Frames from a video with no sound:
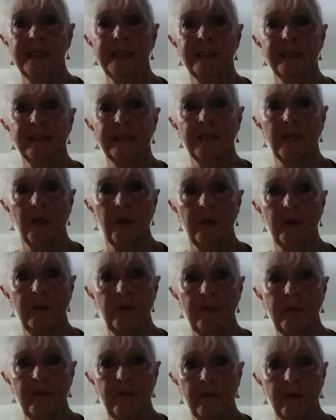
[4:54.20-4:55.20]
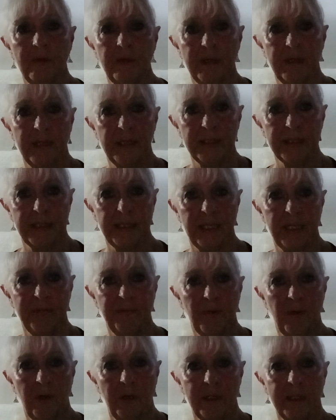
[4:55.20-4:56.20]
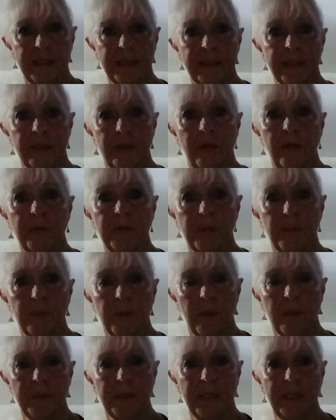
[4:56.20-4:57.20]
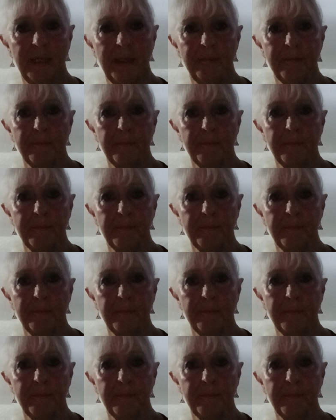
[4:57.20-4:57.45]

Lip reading: So you're another set of eyes on the property.